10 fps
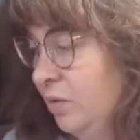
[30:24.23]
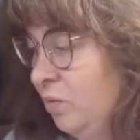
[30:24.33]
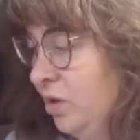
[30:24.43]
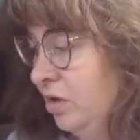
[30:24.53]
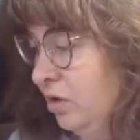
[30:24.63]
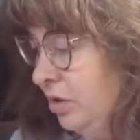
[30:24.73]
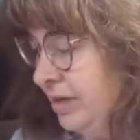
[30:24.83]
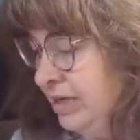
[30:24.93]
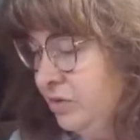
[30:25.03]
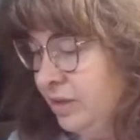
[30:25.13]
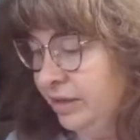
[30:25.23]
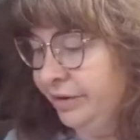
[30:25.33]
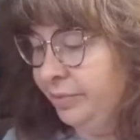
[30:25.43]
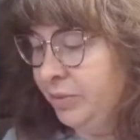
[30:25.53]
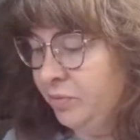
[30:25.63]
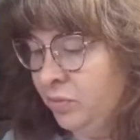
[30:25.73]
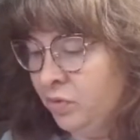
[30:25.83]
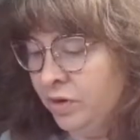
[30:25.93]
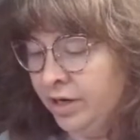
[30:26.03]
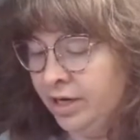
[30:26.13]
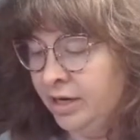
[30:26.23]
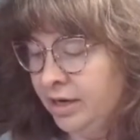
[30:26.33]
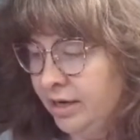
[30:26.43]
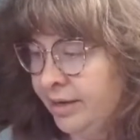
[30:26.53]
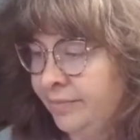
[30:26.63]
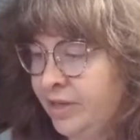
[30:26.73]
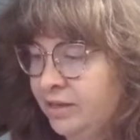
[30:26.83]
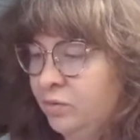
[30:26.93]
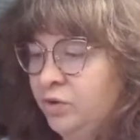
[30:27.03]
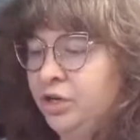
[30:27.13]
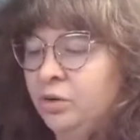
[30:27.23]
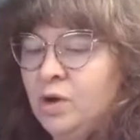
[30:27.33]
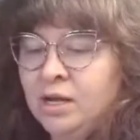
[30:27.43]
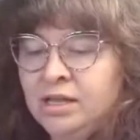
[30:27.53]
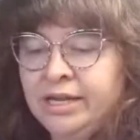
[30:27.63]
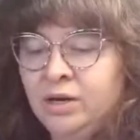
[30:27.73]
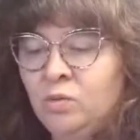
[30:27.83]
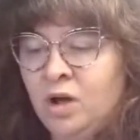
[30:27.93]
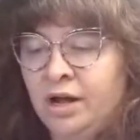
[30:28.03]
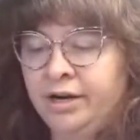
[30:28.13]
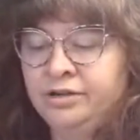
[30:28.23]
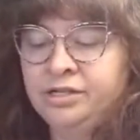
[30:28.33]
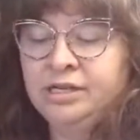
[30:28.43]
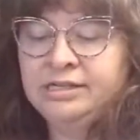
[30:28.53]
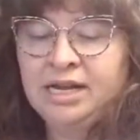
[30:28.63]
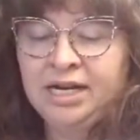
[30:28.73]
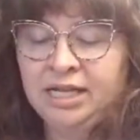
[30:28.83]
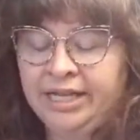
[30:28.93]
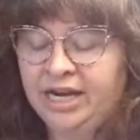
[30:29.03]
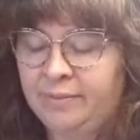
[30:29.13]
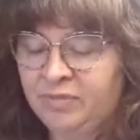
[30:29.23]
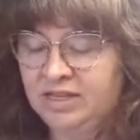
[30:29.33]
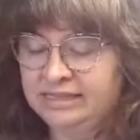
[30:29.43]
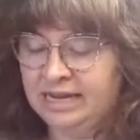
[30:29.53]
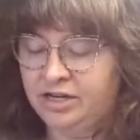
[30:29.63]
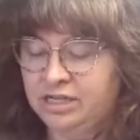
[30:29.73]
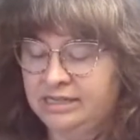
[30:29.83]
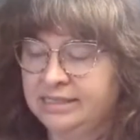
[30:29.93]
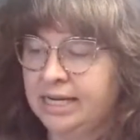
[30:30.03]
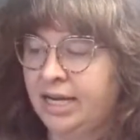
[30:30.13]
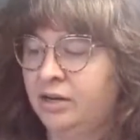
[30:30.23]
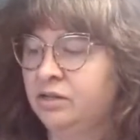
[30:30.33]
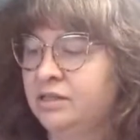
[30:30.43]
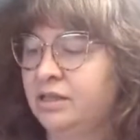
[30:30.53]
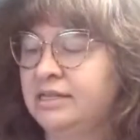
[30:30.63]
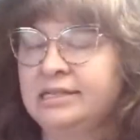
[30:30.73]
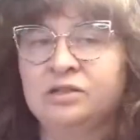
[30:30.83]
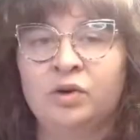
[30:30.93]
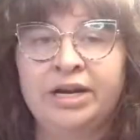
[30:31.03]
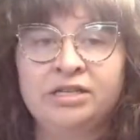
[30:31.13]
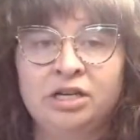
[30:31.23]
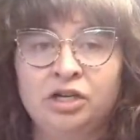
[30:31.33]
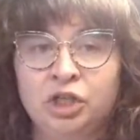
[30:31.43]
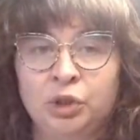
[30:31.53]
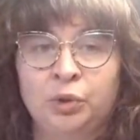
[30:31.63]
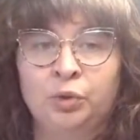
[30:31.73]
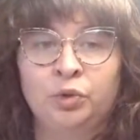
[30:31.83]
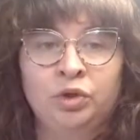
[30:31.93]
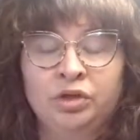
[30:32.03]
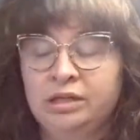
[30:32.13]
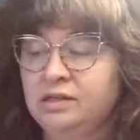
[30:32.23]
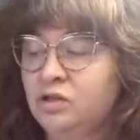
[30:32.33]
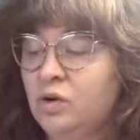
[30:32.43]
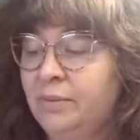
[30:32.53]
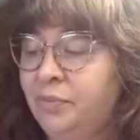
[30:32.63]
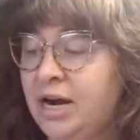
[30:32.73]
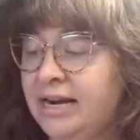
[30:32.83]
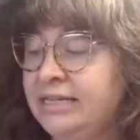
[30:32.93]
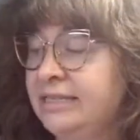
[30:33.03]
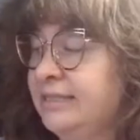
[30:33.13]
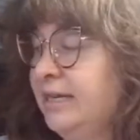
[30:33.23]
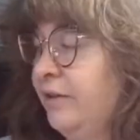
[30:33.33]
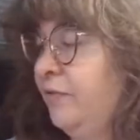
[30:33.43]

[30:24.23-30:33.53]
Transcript: will go into it a little bit more. You're going to want clean water. So let's kind of clean up these edges. And this is great to do. It's great practice if